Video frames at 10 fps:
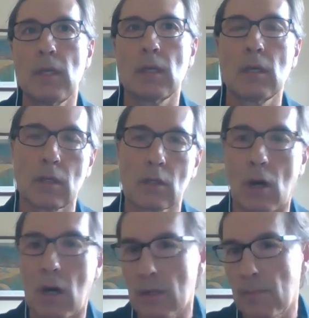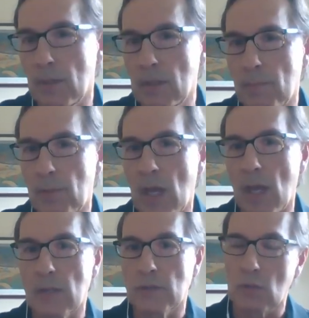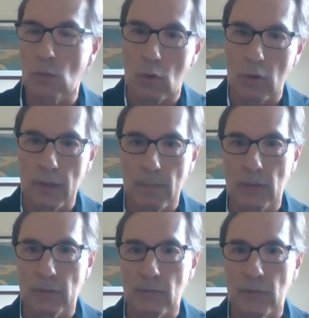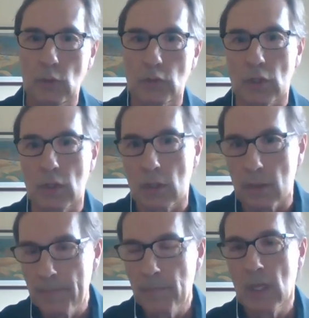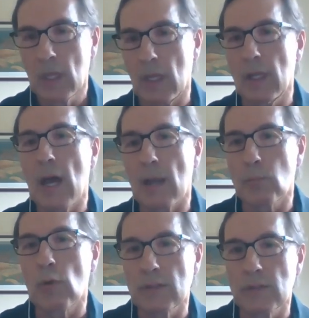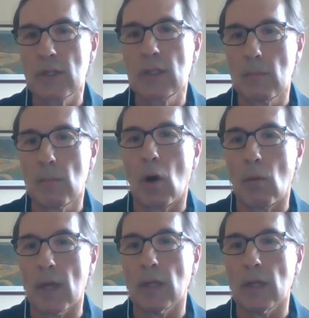being caught up in the past or worried about the future and not present in the